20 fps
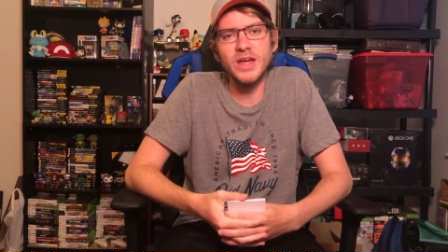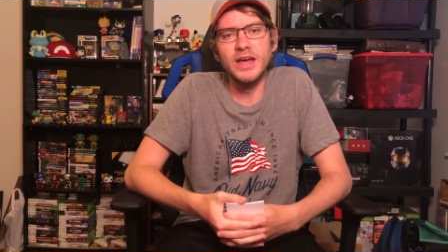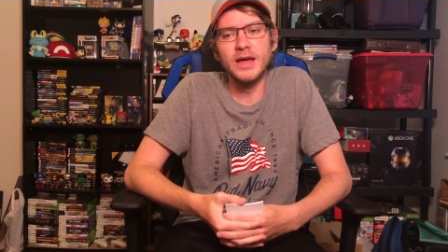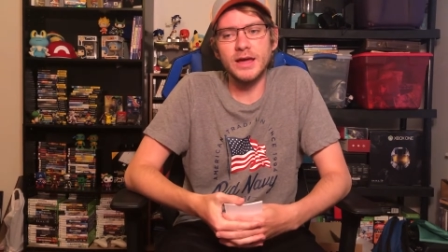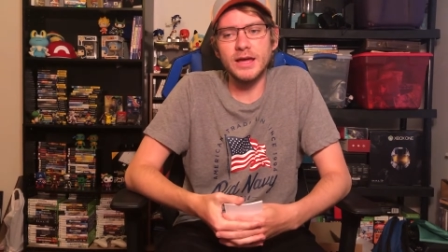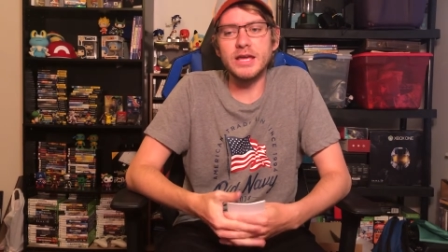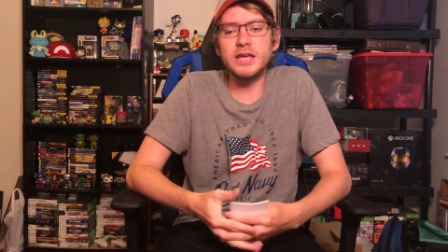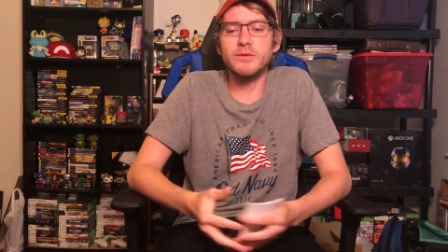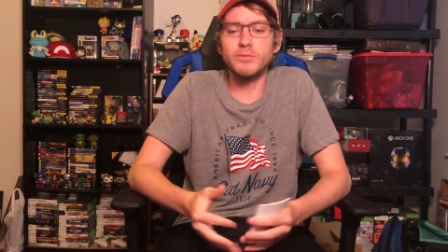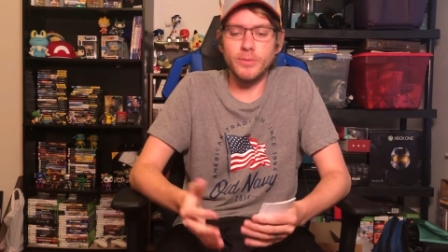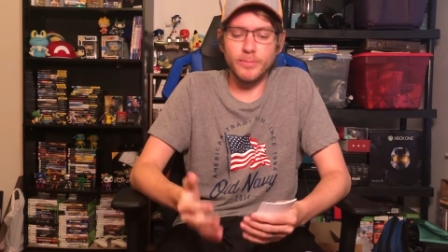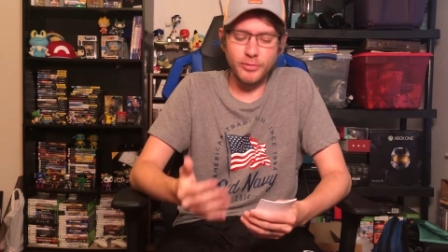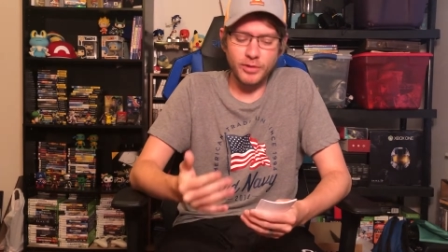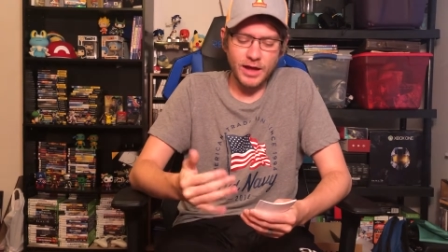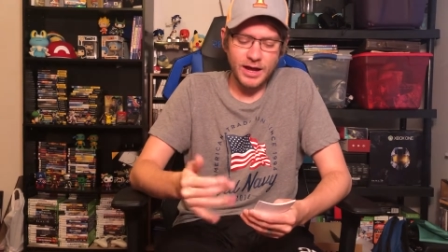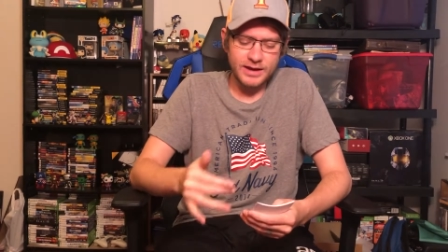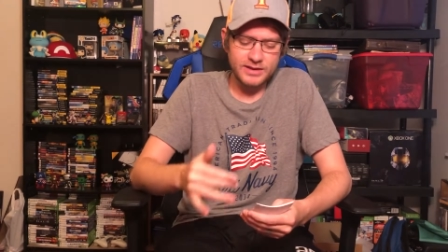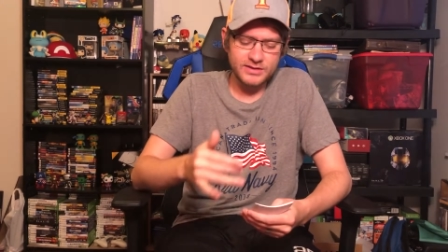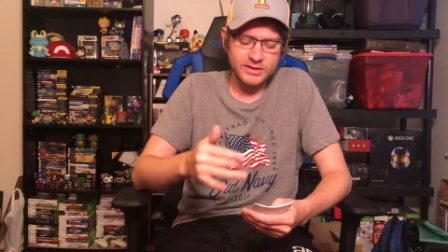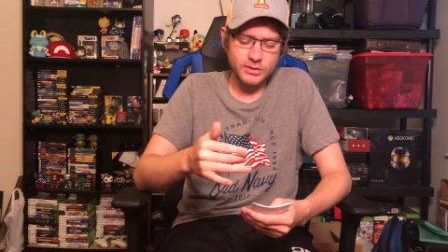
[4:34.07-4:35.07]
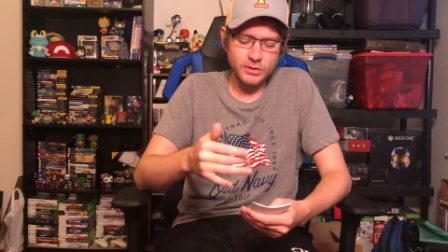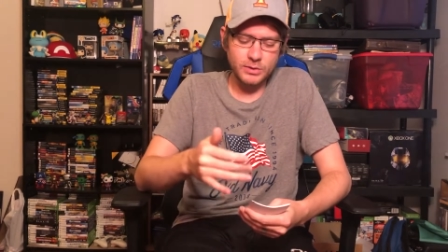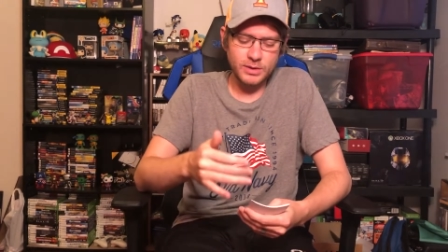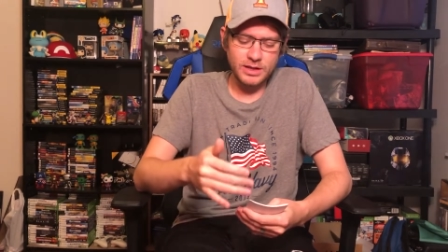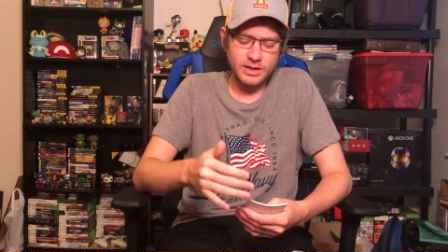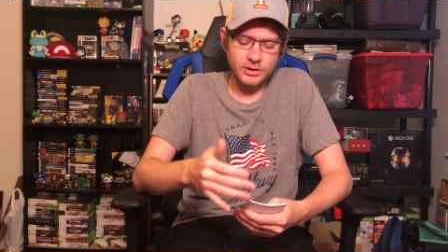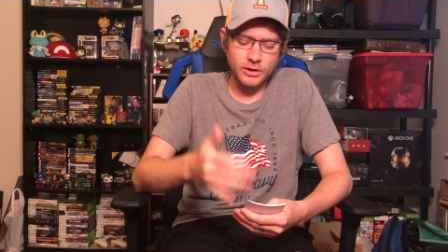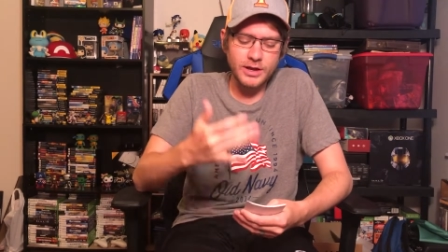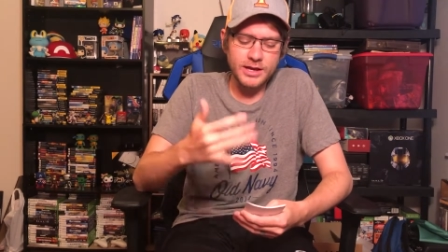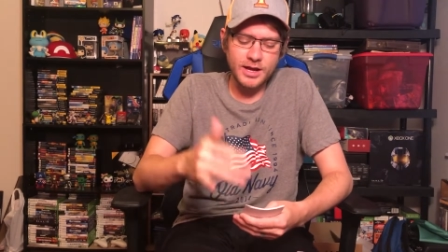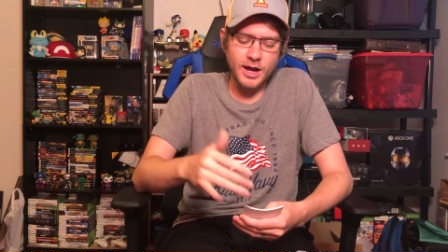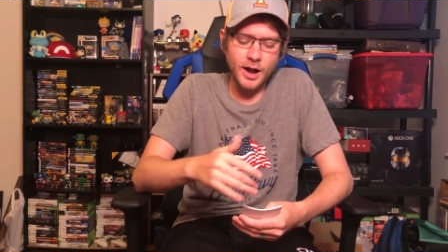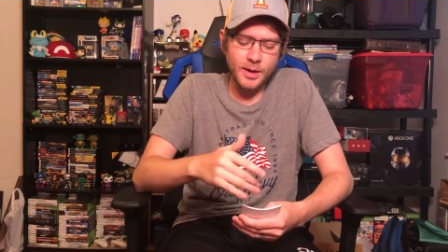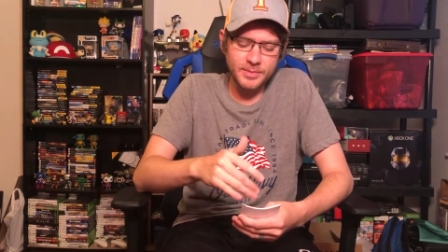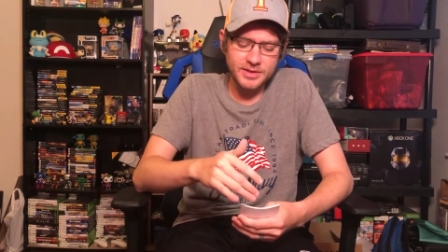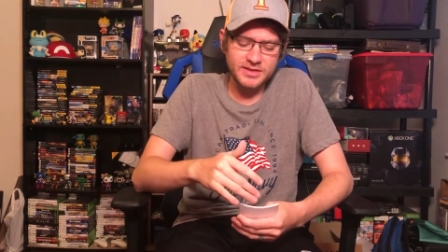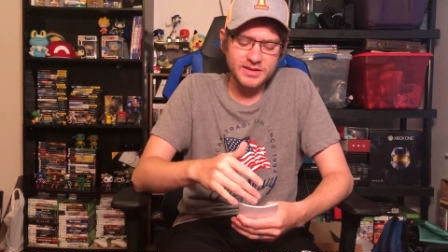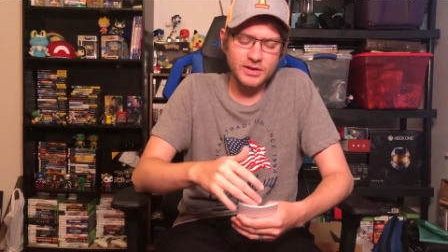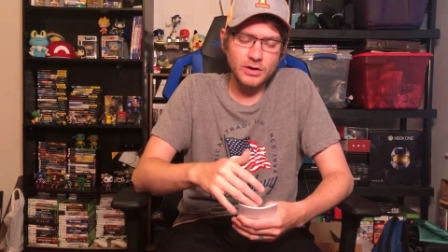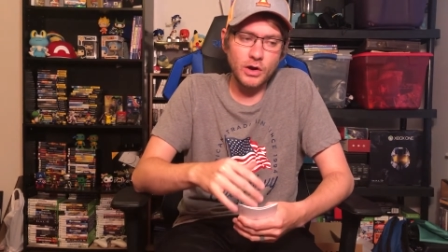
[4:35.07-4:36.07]
He replied to it, or he
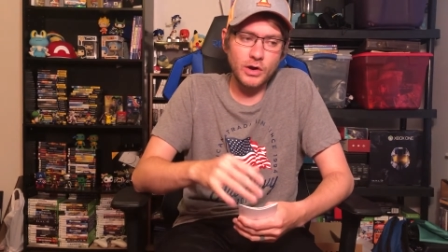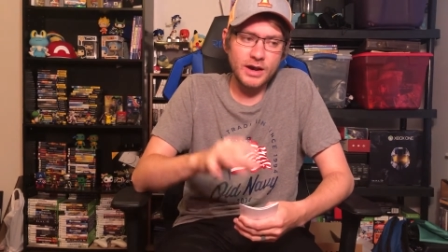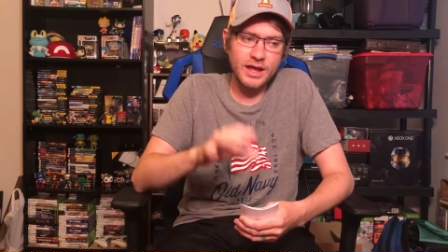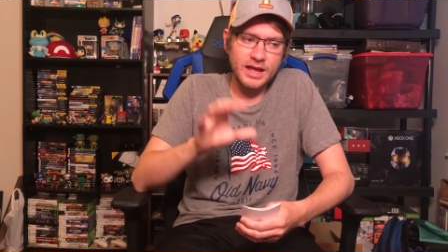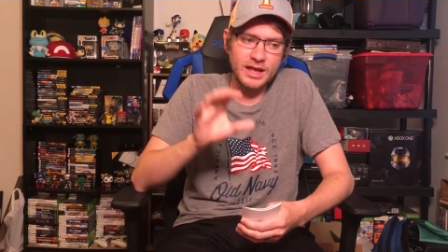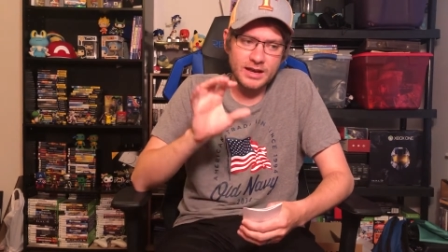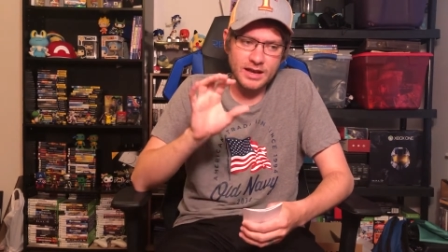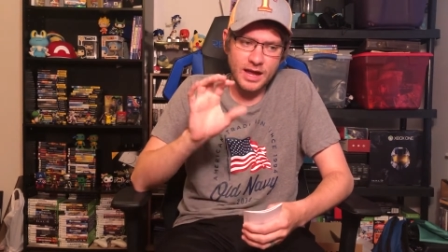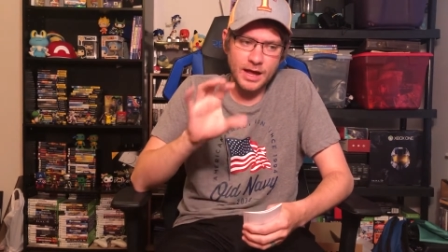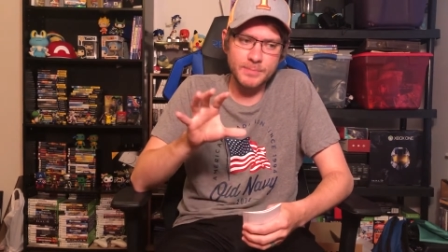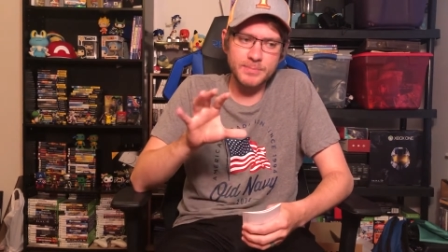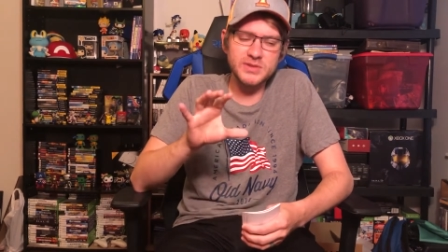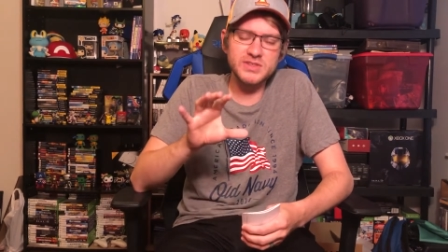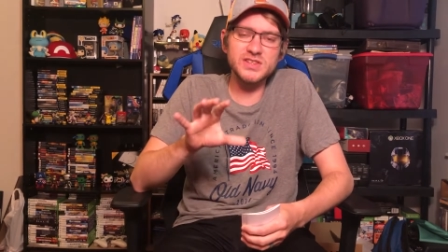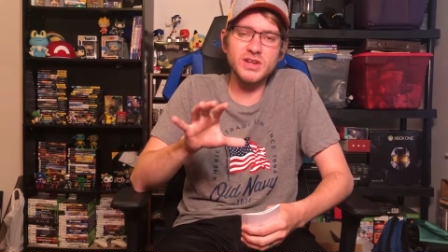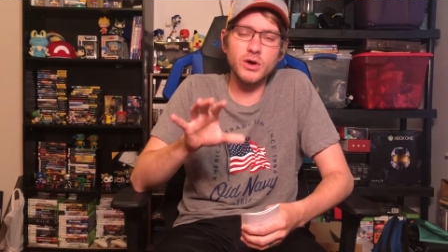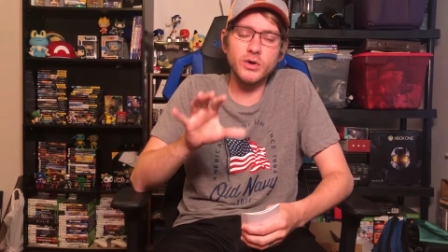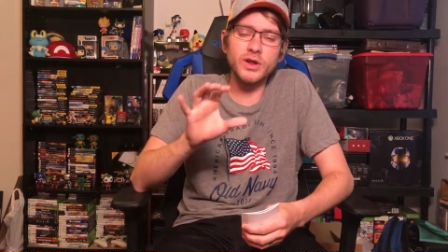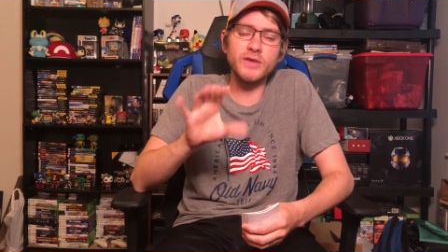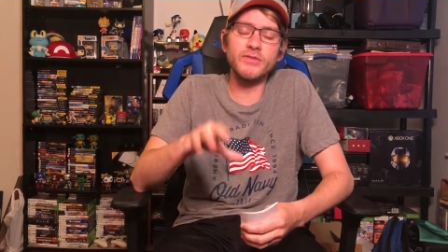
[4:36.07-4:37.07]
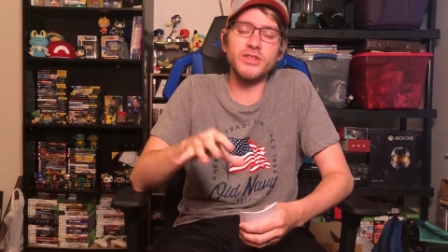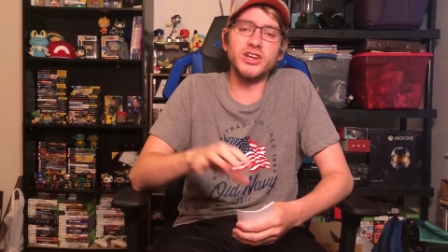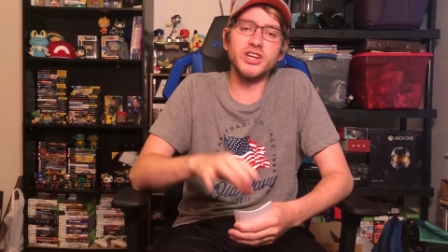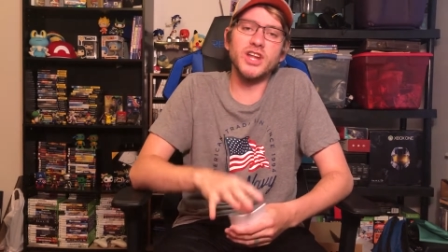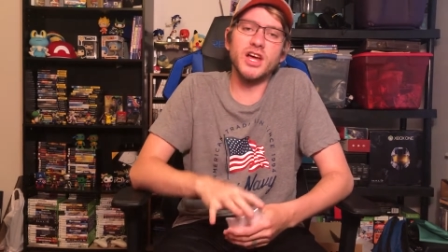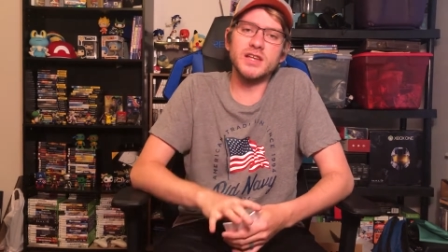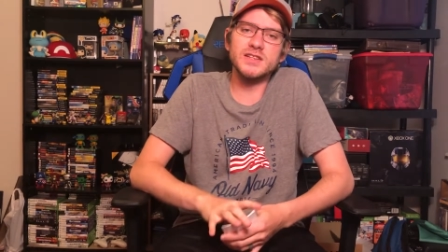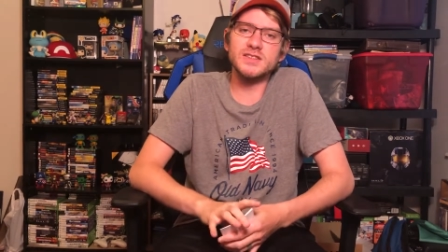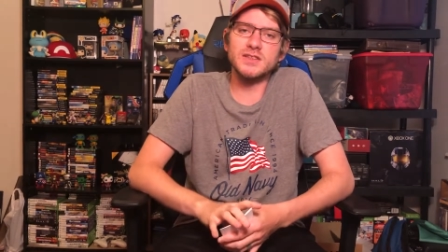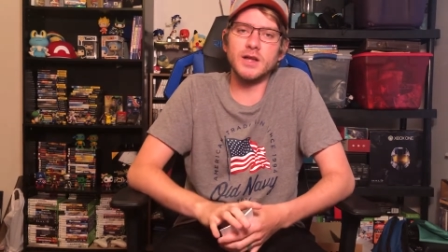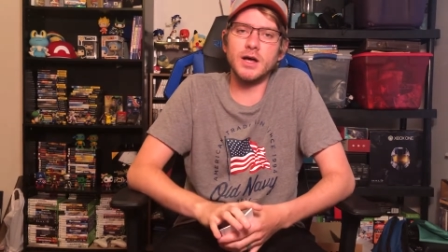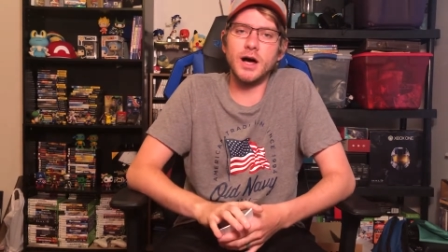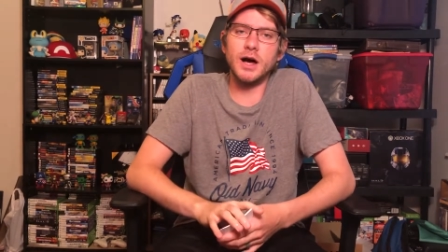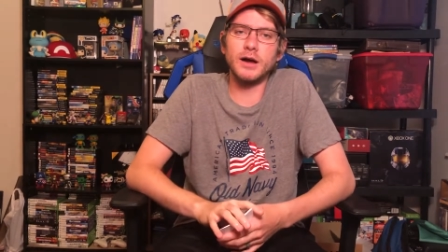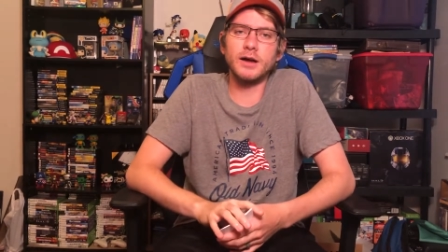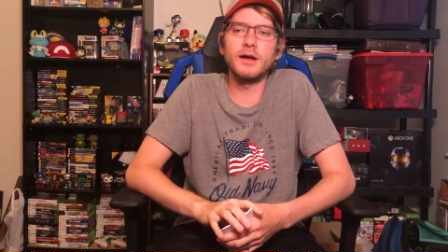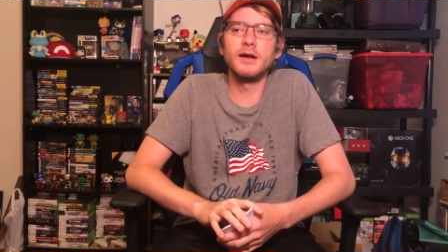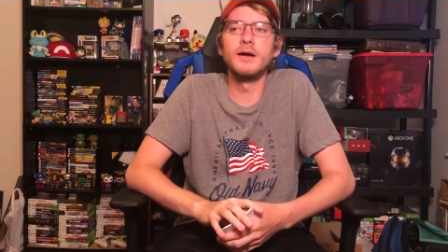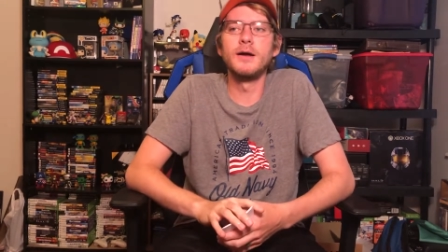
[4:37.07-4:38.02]
commented on an episode of the Nuzlocke,